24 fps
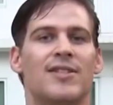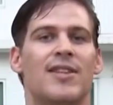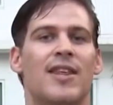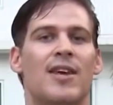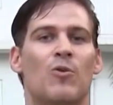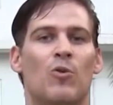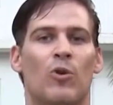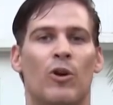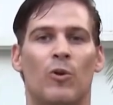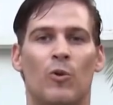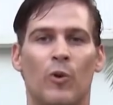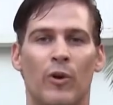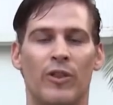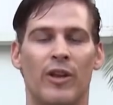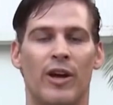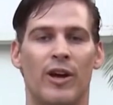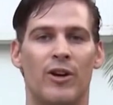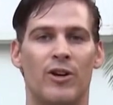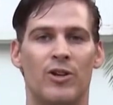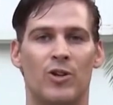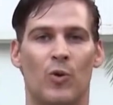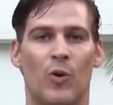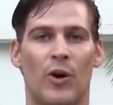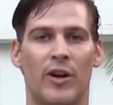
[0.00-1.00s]
as they were when
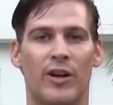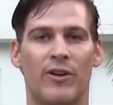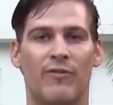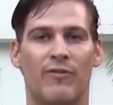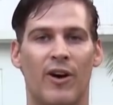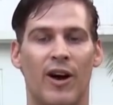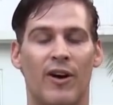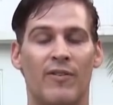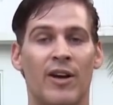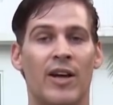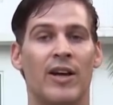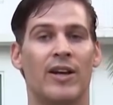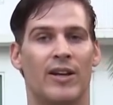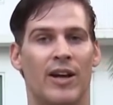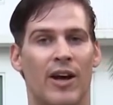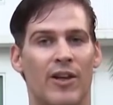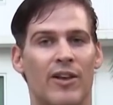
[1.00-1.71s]
they were 25.